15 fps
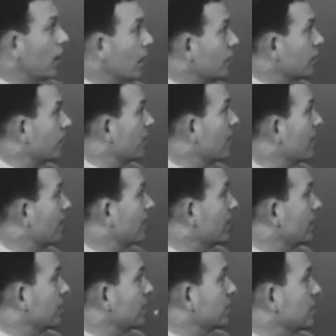Other
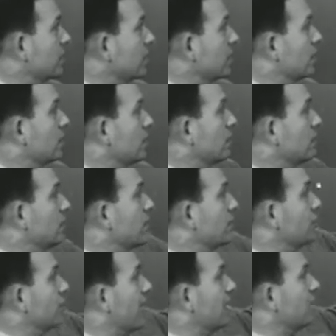properties,
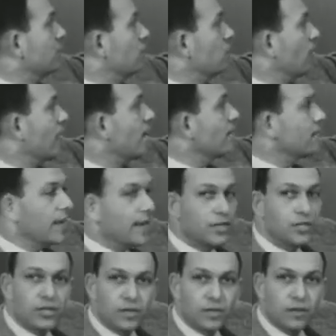such as the wave
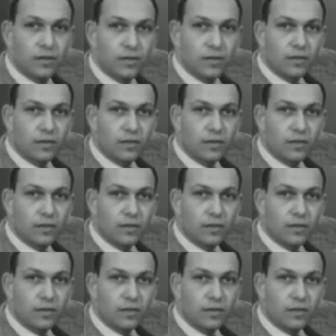nature,